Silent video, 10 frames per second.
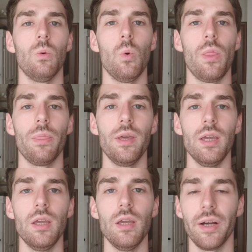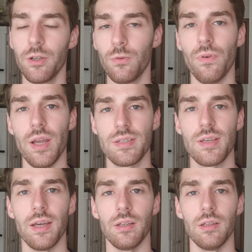when the acute phase
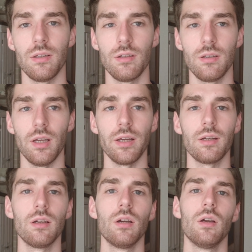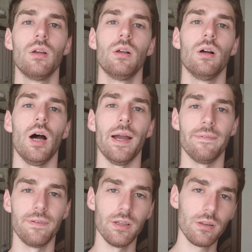ended. Like, I
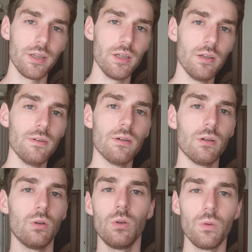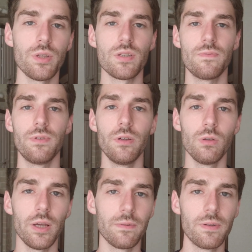feel all these
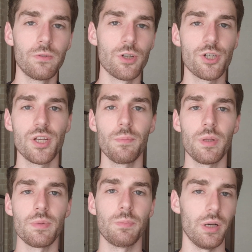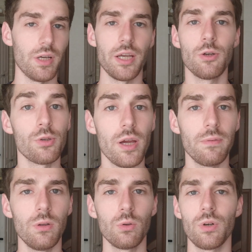flu-like feverish symptoms, but I don't have
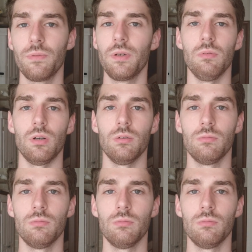low-grade fever.